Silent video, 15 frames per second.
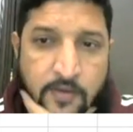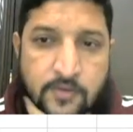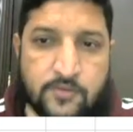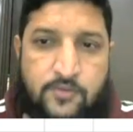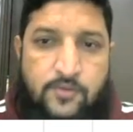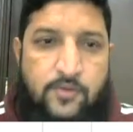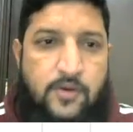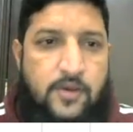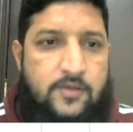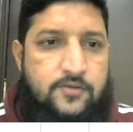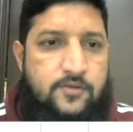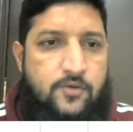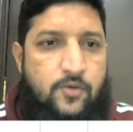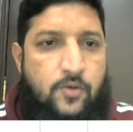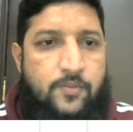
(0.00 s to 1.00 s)
So as
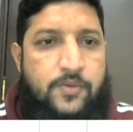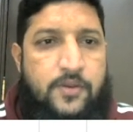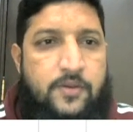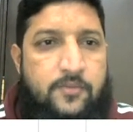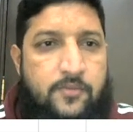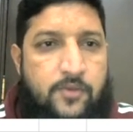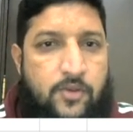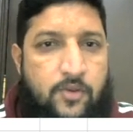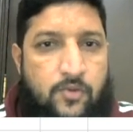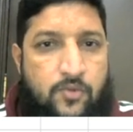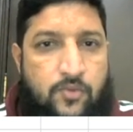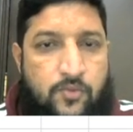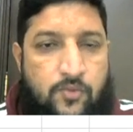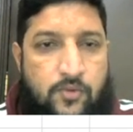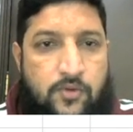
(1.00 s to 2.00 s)
you open a
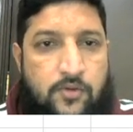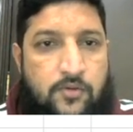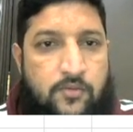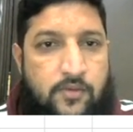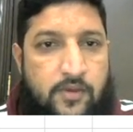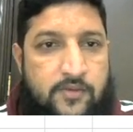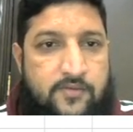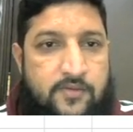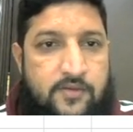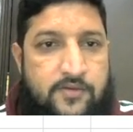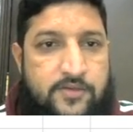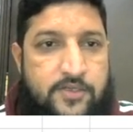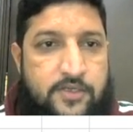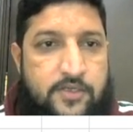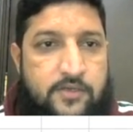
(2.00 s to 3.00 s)
new Excel
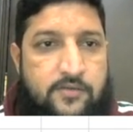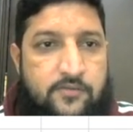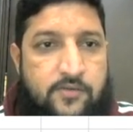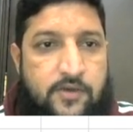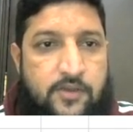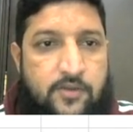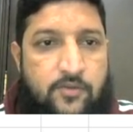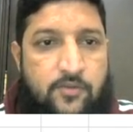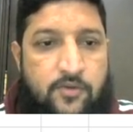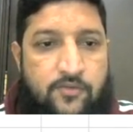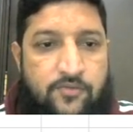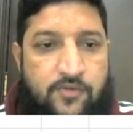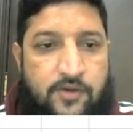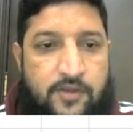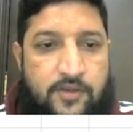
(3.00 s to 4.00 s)
sheet where you
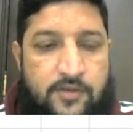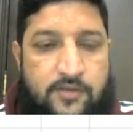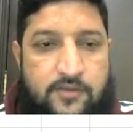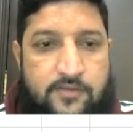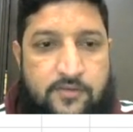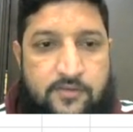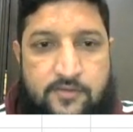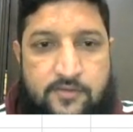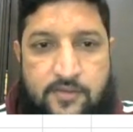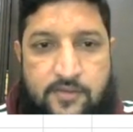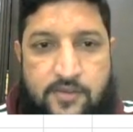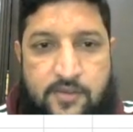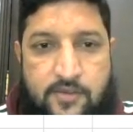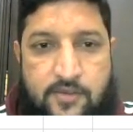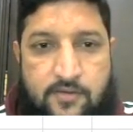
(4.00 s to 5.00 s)
will find this is
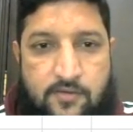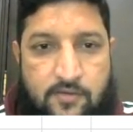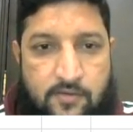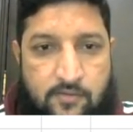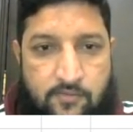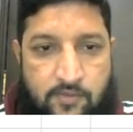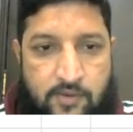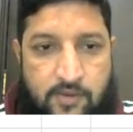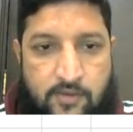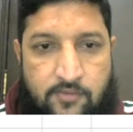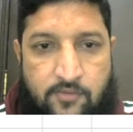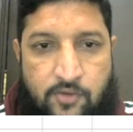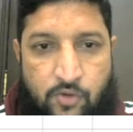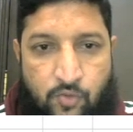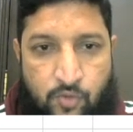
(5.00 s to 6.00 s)
where
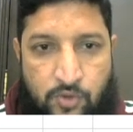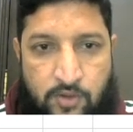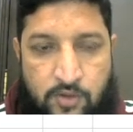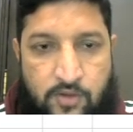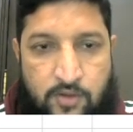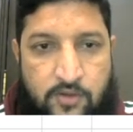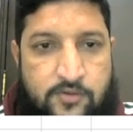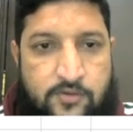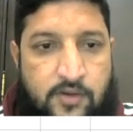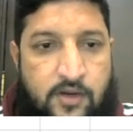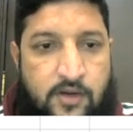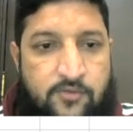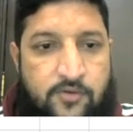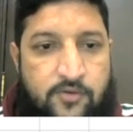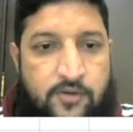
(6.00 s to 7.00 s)
you will
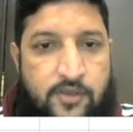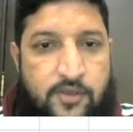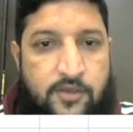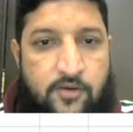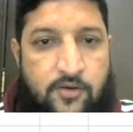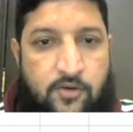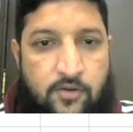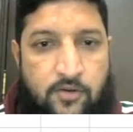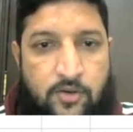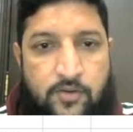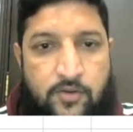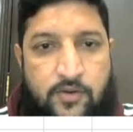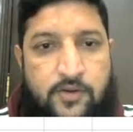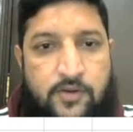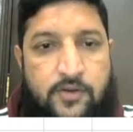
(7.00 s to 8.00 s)
start working all
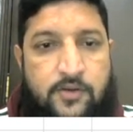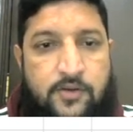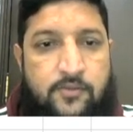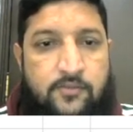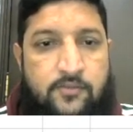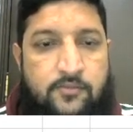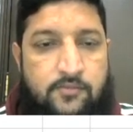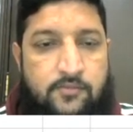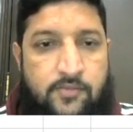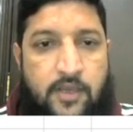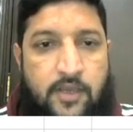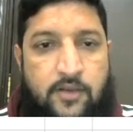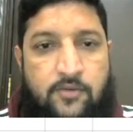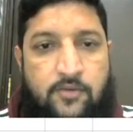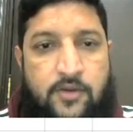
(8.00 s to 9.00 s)
your
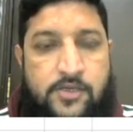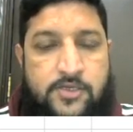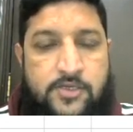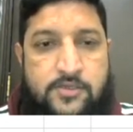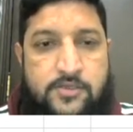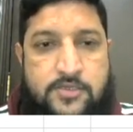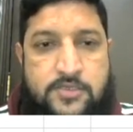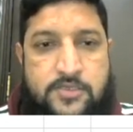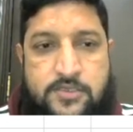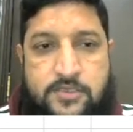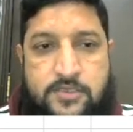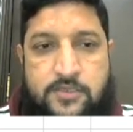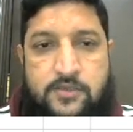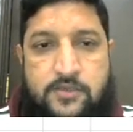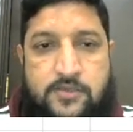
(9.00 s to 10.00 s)
calculations
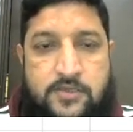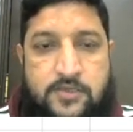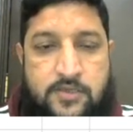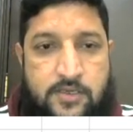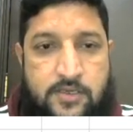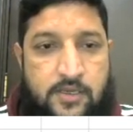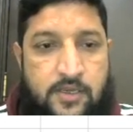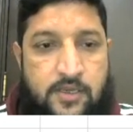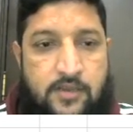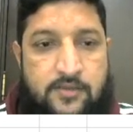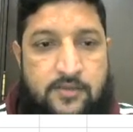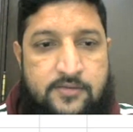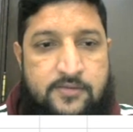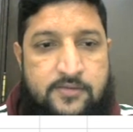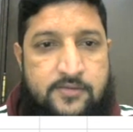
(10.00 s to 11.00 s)
and data
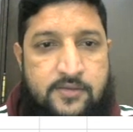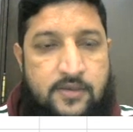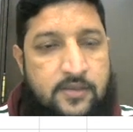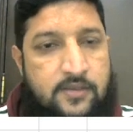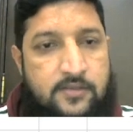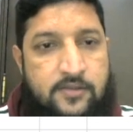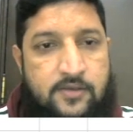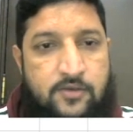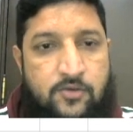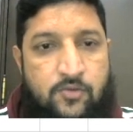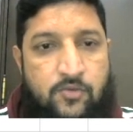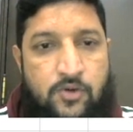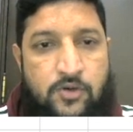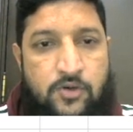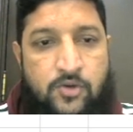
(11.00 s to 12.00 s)
analysis, anything you
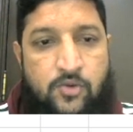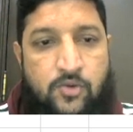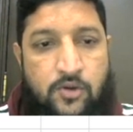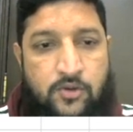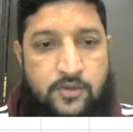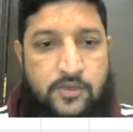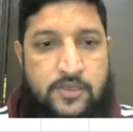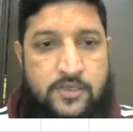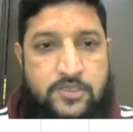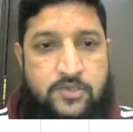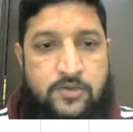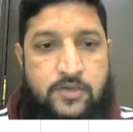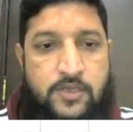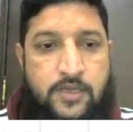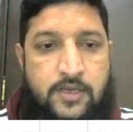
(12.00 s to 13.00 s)
wanted to organize
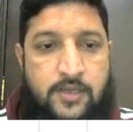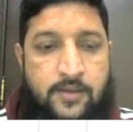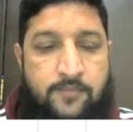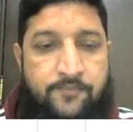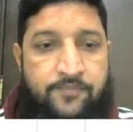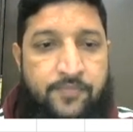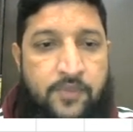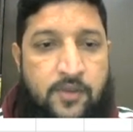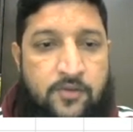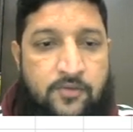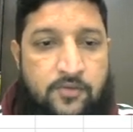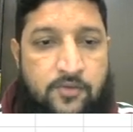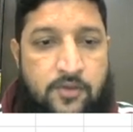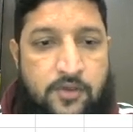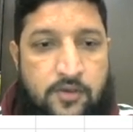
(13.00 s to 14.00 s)
your data.
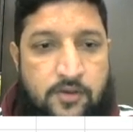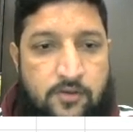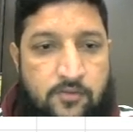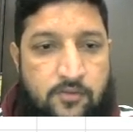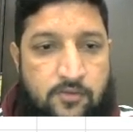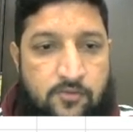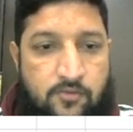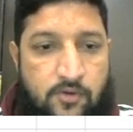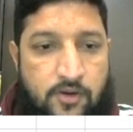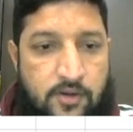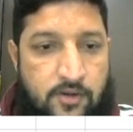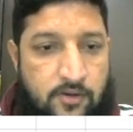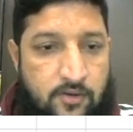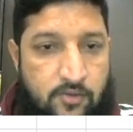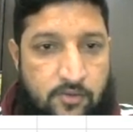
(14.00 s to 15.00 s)
So here is
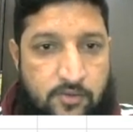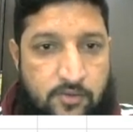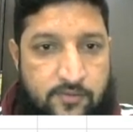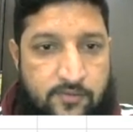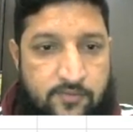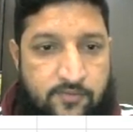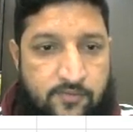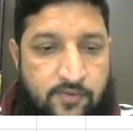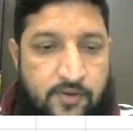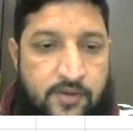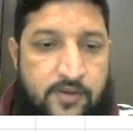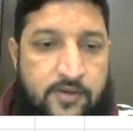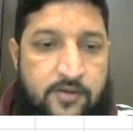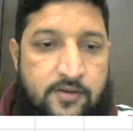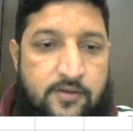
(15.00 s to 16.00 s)
where you will
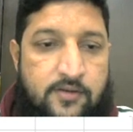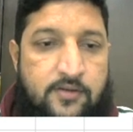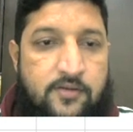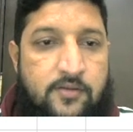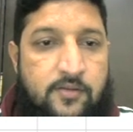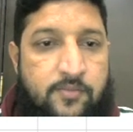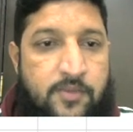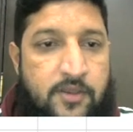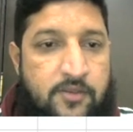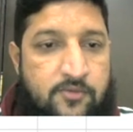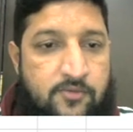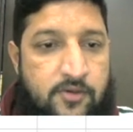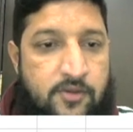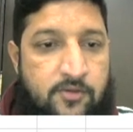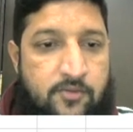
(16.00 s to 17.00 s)
find place
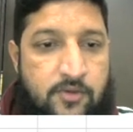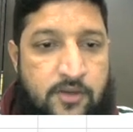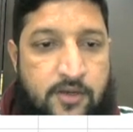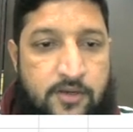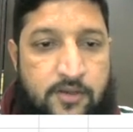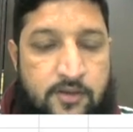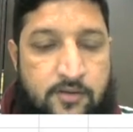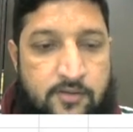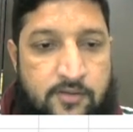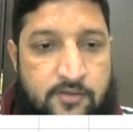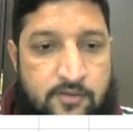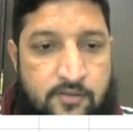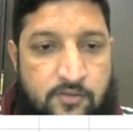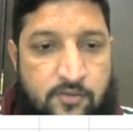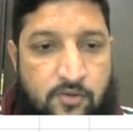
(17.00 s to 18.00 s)
where you will enter.
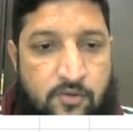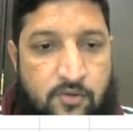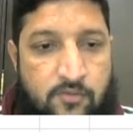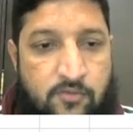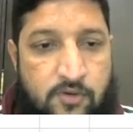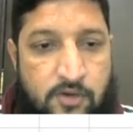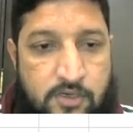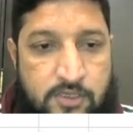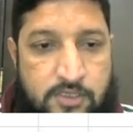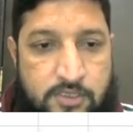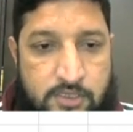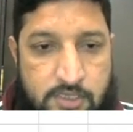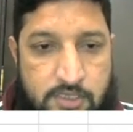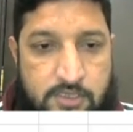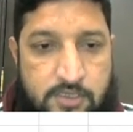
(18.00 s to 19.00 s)
This is called
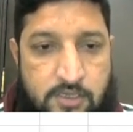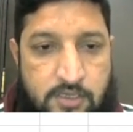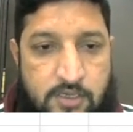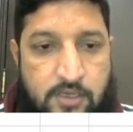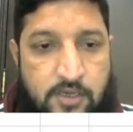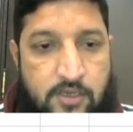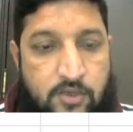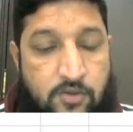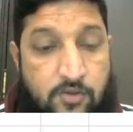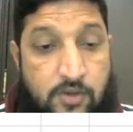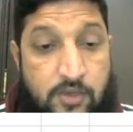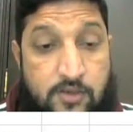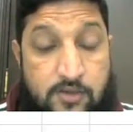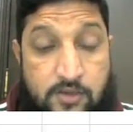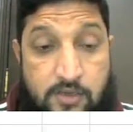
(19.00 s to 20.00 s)
worksheet. And you
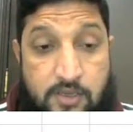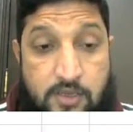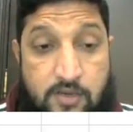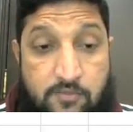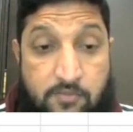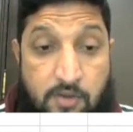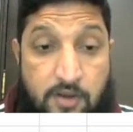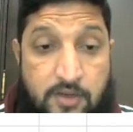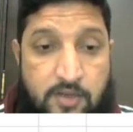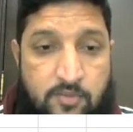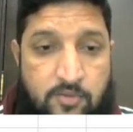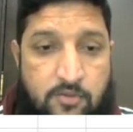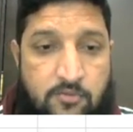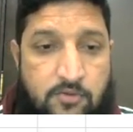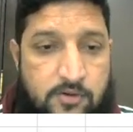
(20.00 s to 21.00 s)
can create
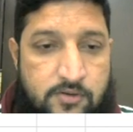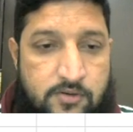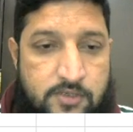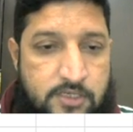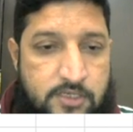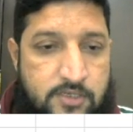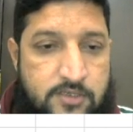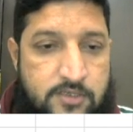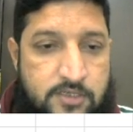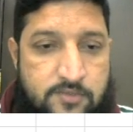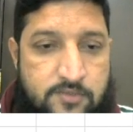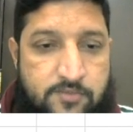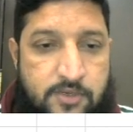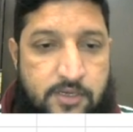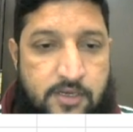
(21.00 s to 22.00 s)
multiple worksheet
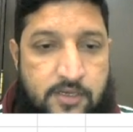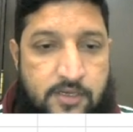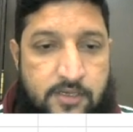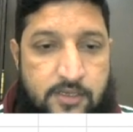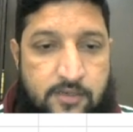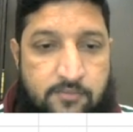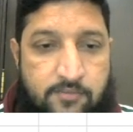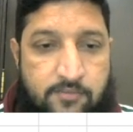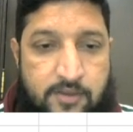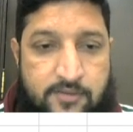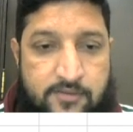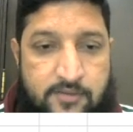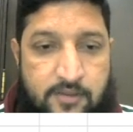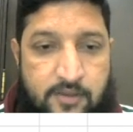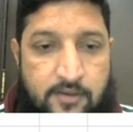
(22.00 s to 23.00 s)
just by clicking
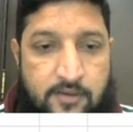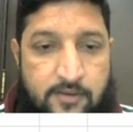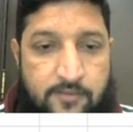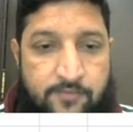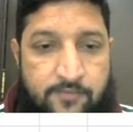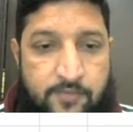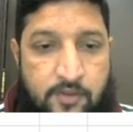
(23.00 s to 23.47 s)
plus here.